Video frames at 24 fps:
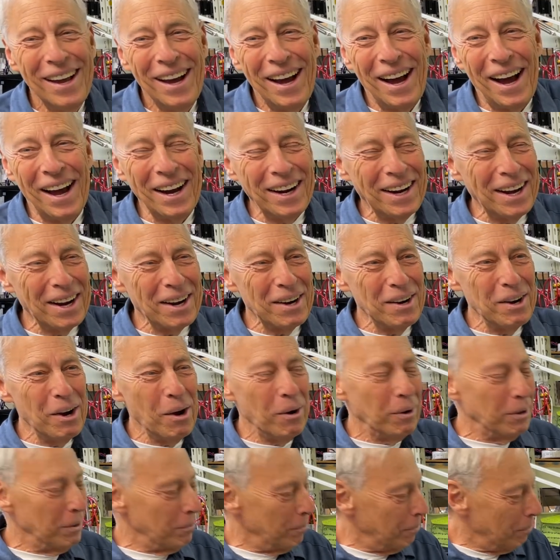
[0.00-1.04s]
I got to know
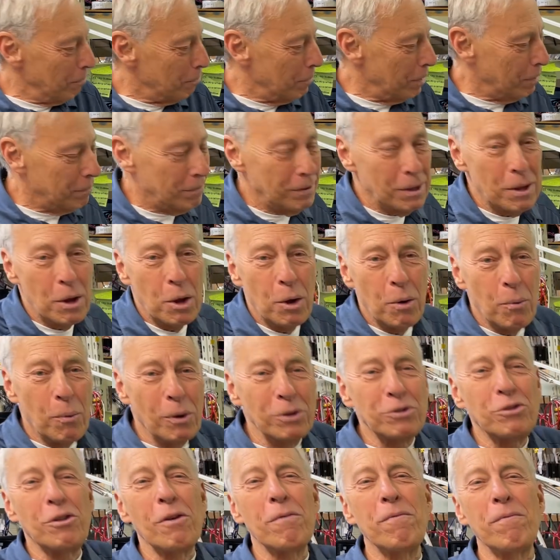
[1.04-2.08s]
if,
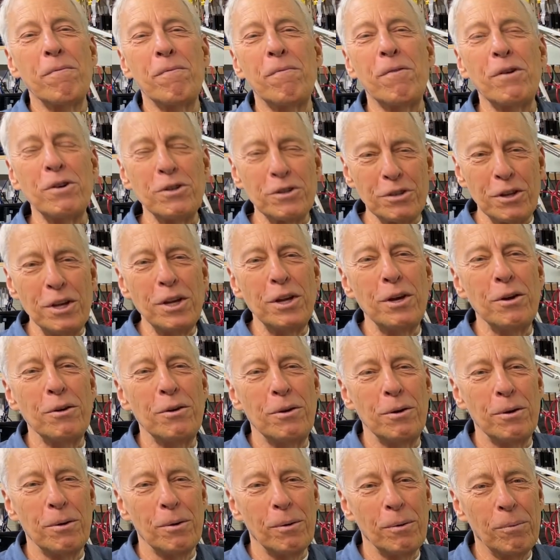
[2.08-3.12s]
what's the first thing you
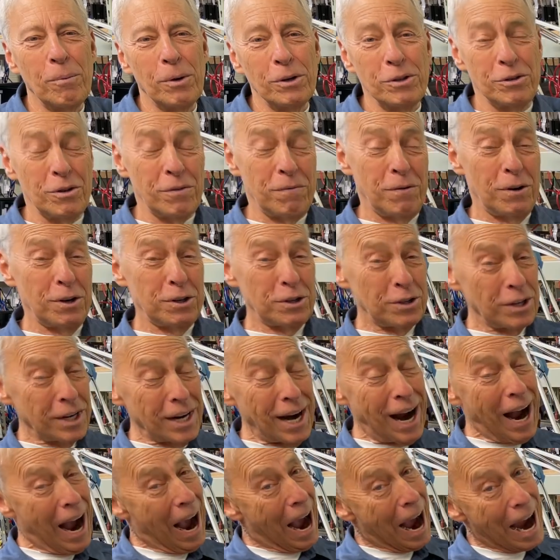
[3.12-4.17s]
do? What's the first thing
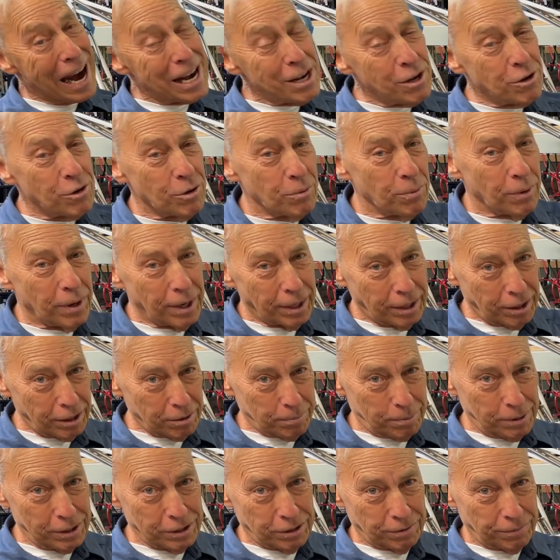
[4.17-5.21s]
I do when I get a
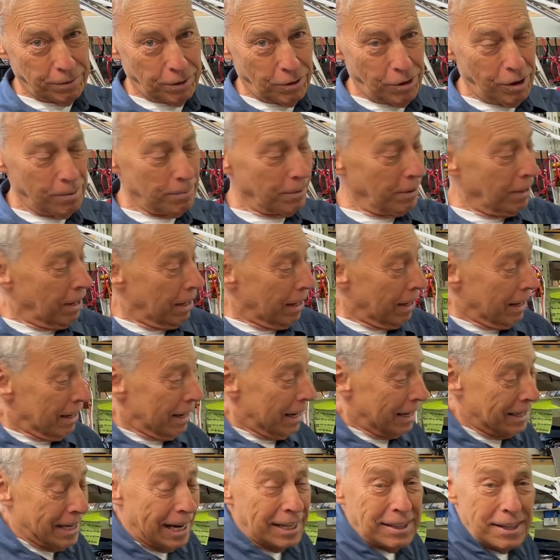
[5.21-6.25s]
piece of equipment?
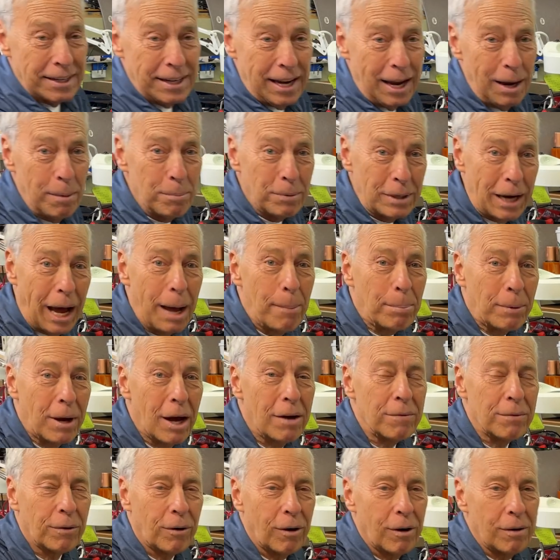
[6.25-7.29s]
I take the damn top
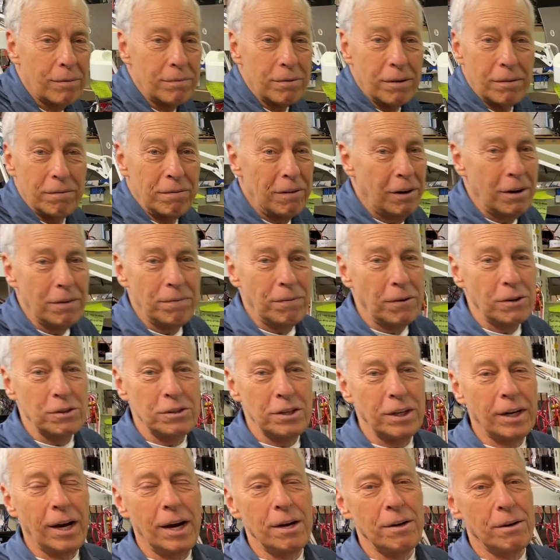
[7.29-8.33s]
cover off. Very first
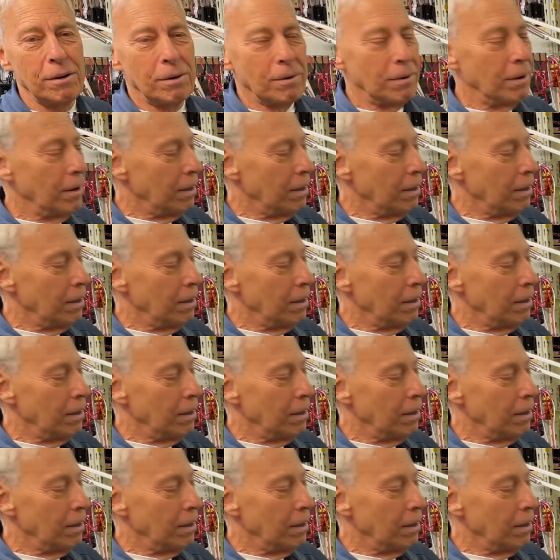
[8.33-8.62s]
thing I do.